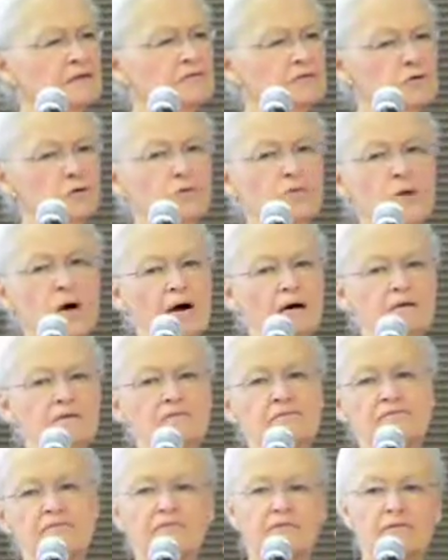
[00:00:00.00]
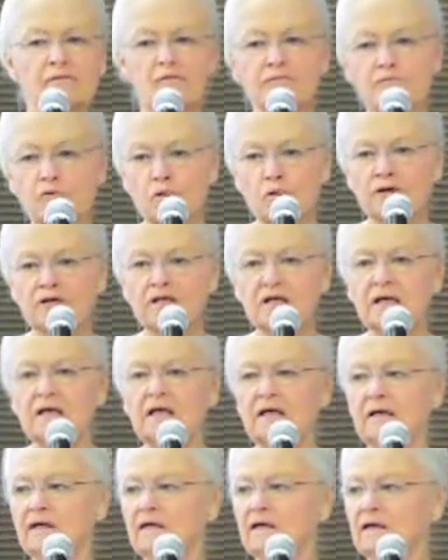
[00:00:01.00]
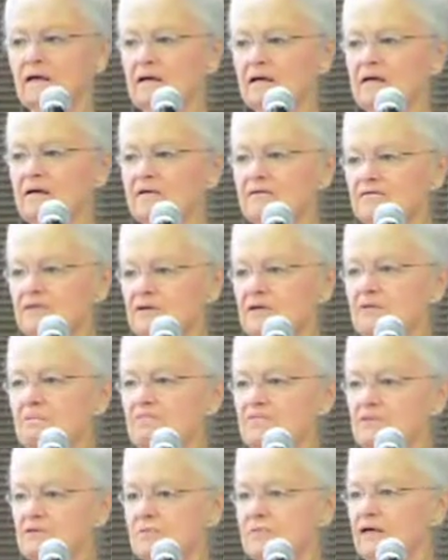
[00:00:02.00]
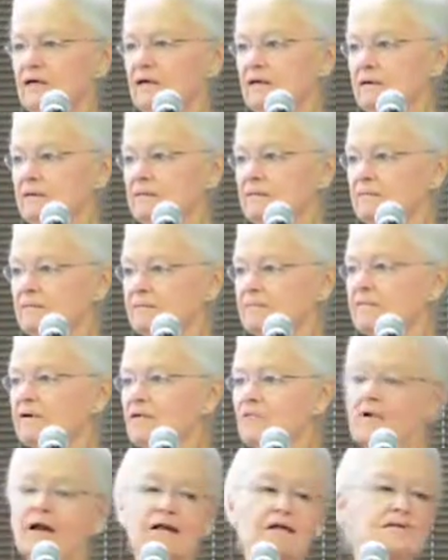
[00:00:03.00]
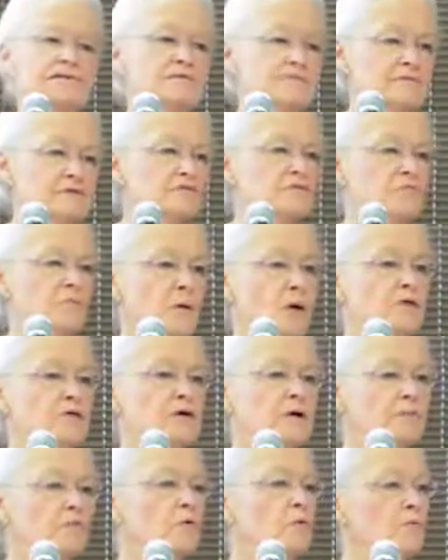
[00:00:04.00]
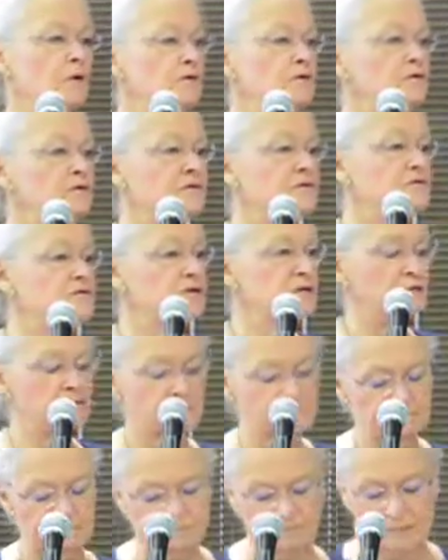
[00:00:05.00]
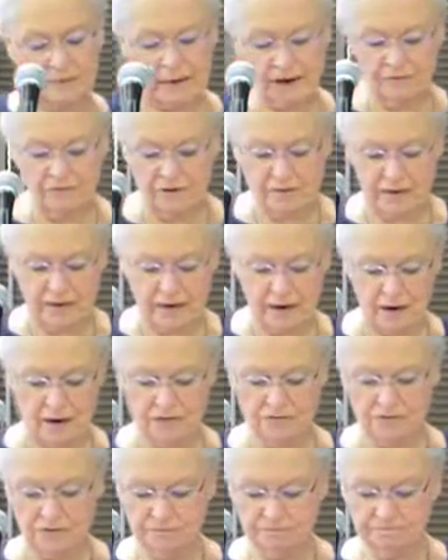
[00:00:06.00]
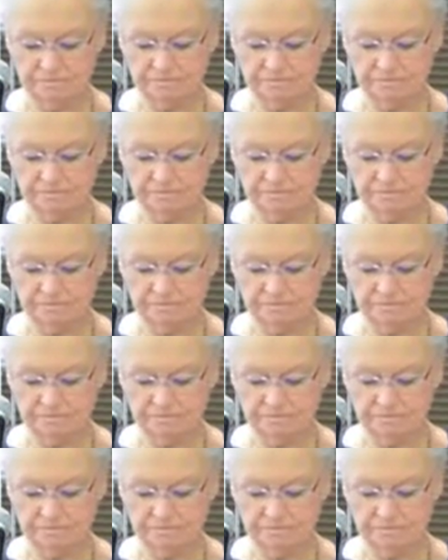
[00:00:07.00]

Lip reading: 2 out of 14 seems to be a relatively small number when you consider everything else.